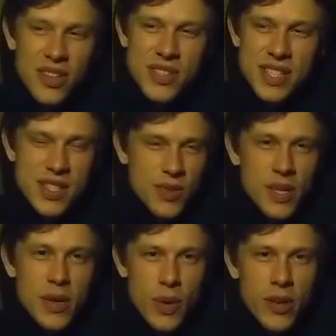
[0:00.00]
see
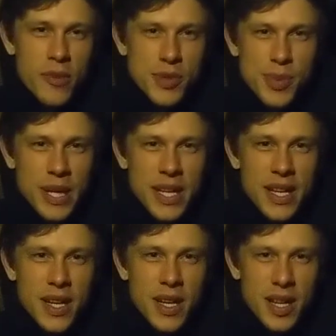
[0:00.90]
Serena Williams playing
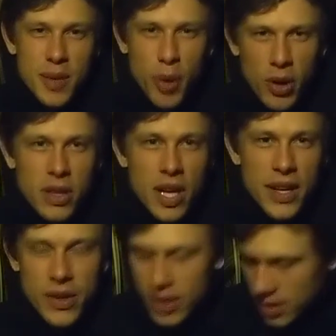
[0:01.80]
in a parking lot,
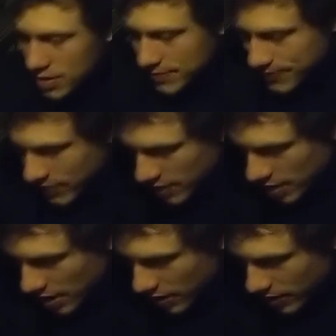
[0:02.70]
do you?
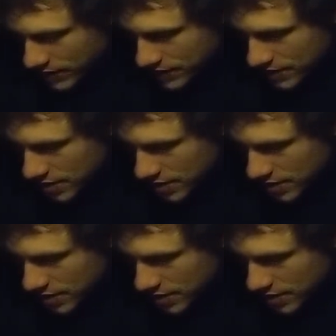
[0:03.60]
Anyways,